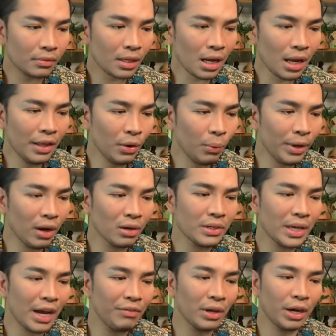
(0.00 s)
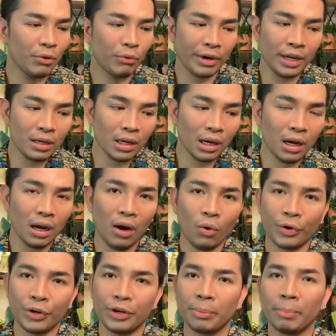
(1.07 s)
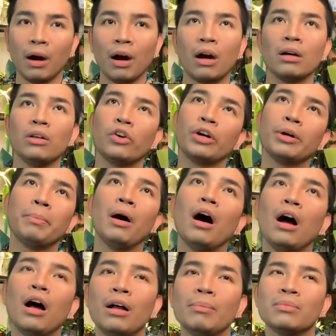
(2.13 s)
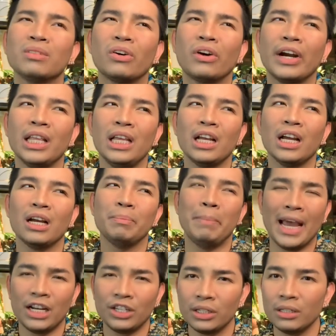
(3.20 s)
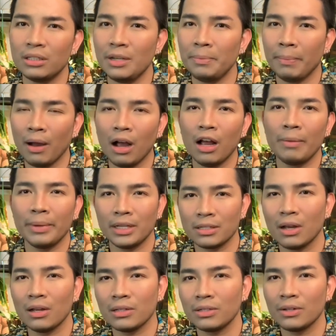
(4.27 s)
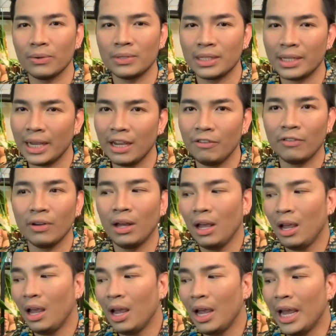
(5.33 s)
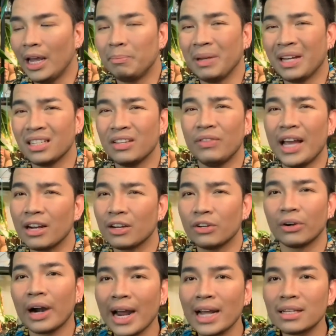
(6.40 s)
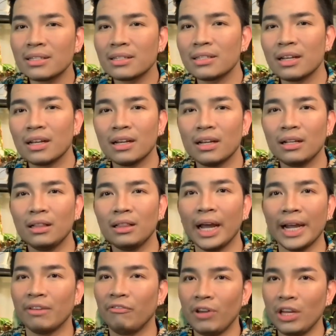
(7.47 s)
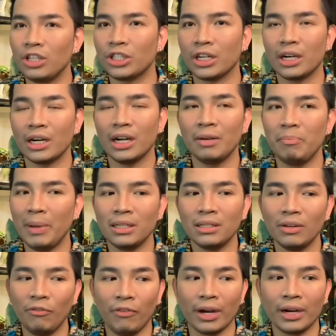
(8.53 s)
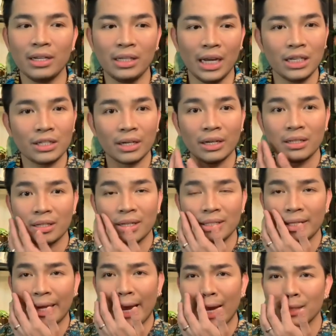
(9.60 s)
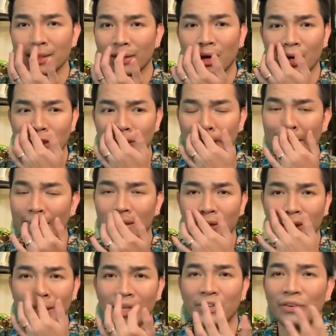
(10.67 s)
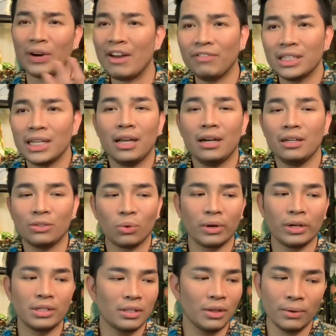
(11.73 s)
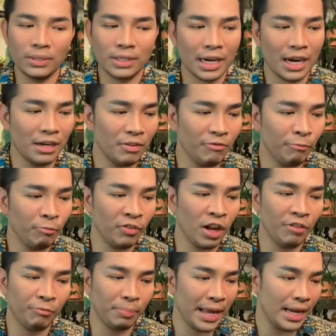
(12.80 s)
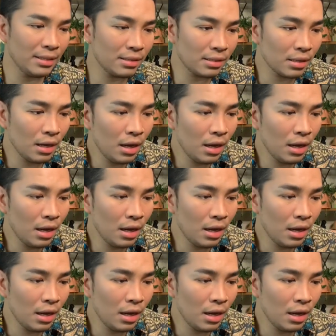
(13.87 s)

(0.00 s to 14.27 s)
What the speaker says: And then we also have the areca or your parlor palm, or I think majesty palm is also safe. And because of that grass-like feature, it makes it very dangerous because the cats are automatically gravitating towards those kind of plants.